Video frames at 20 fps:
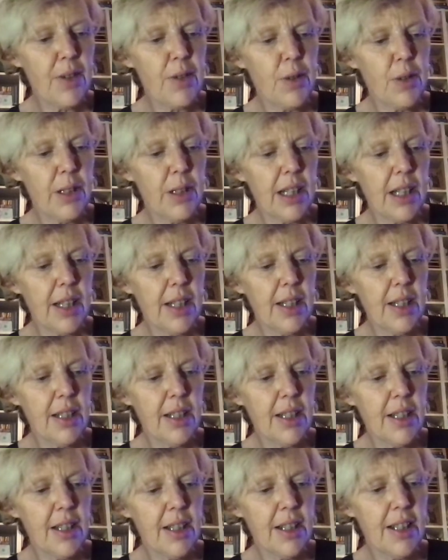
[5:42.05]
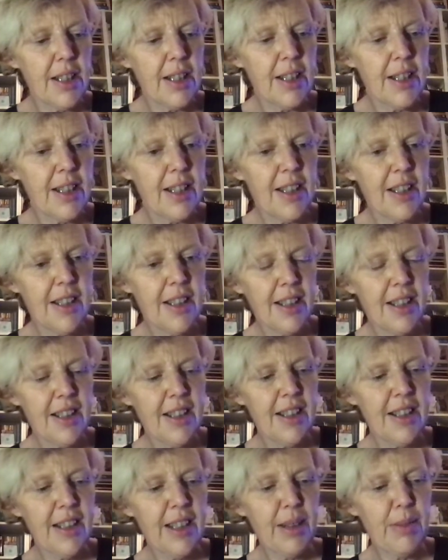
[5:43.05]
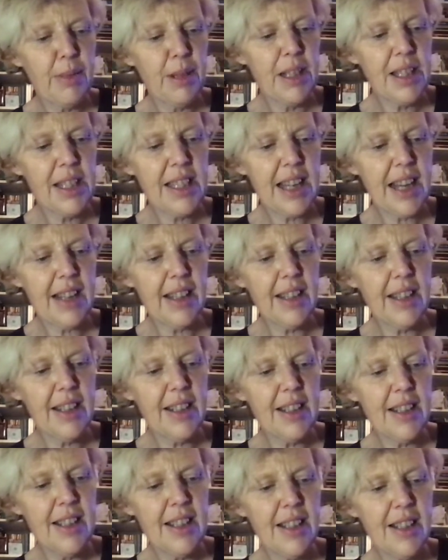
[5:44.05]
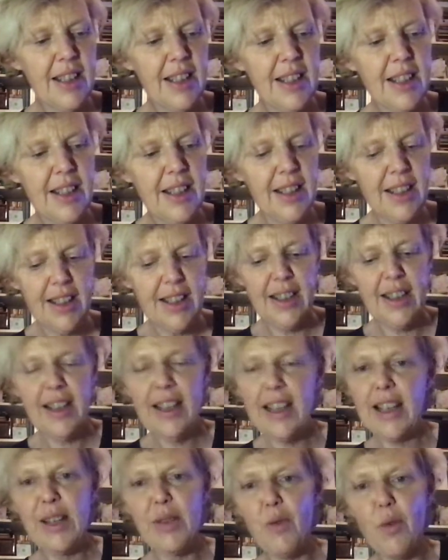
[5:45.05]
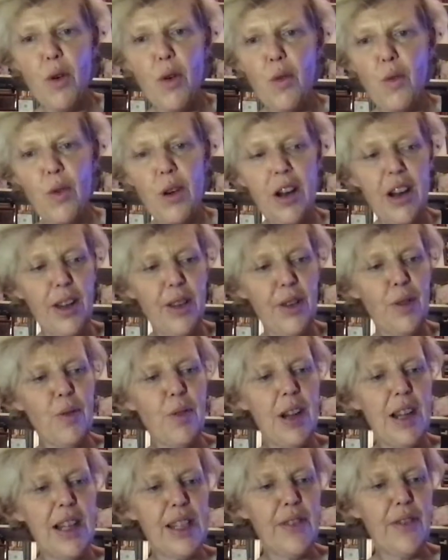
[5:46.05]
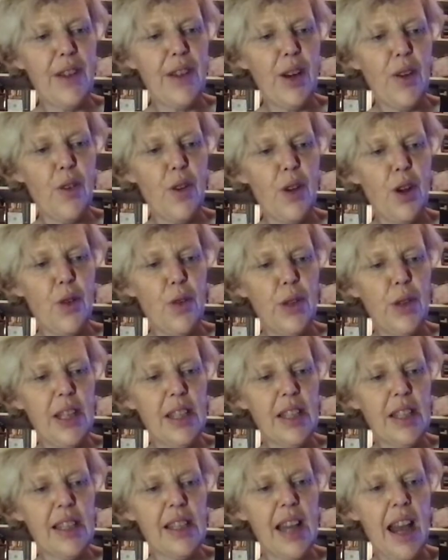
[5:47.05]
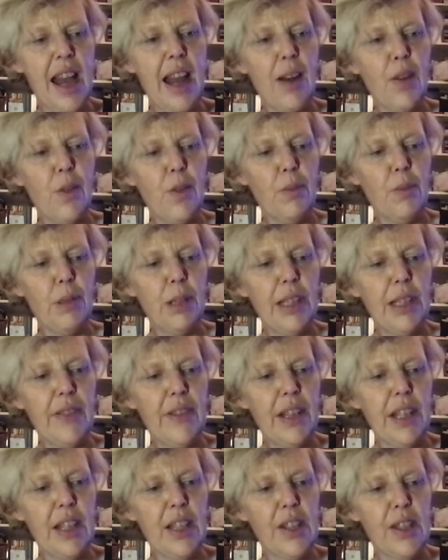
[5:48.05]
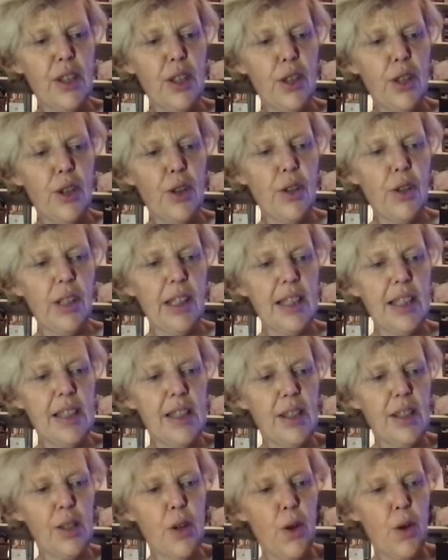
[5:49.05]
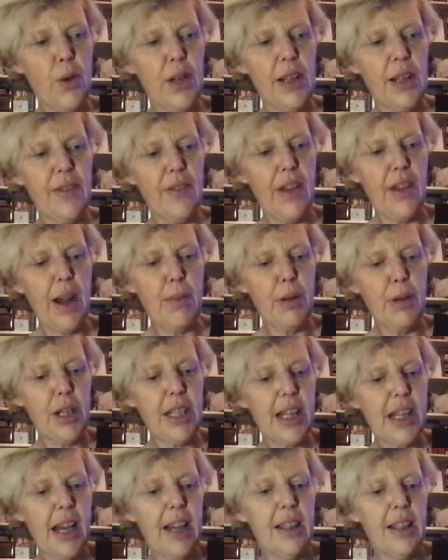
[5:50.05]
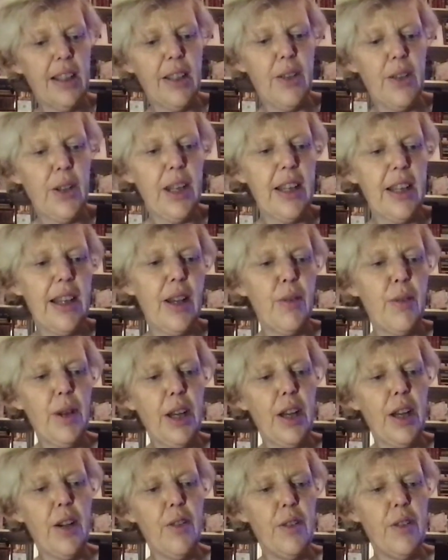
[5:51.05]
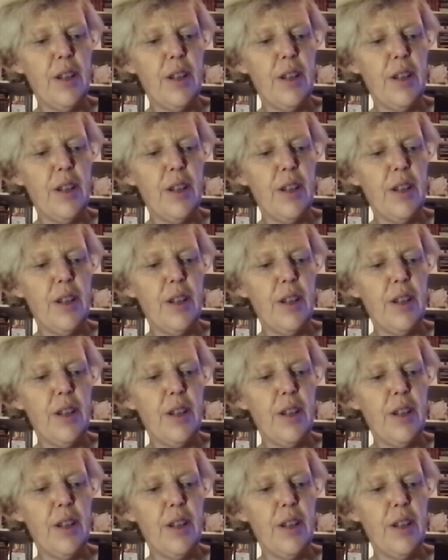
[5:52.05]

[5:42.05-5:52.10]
Hold on. Give me a second. Because it won't work otherwise if I don't coat this. Because I don't believe that it's secure unless it's coated in fabric tack. Okay, there we go.